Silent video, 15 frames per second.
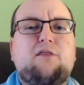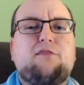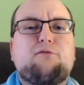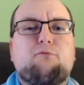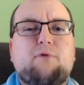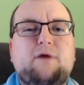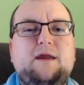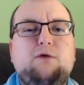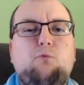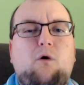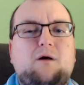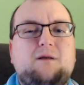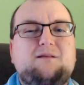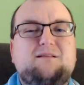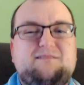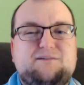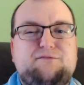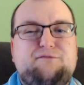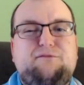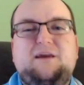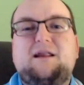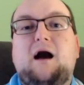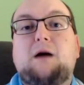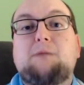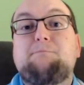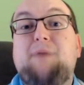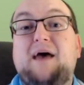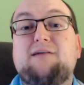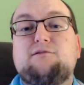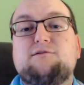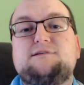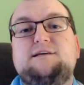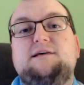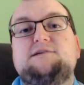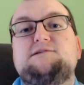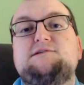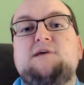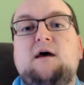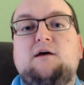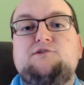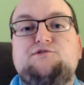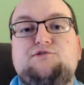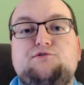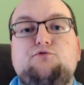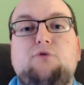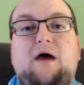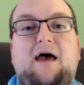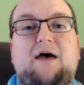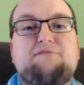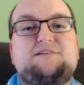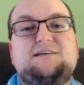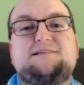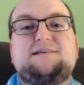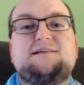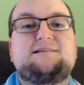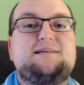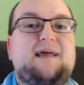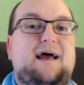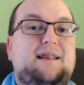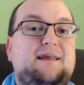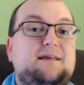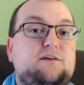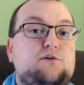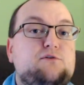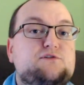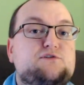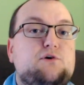3-1 defeat on penalties to FC Cincinnati in the U.S.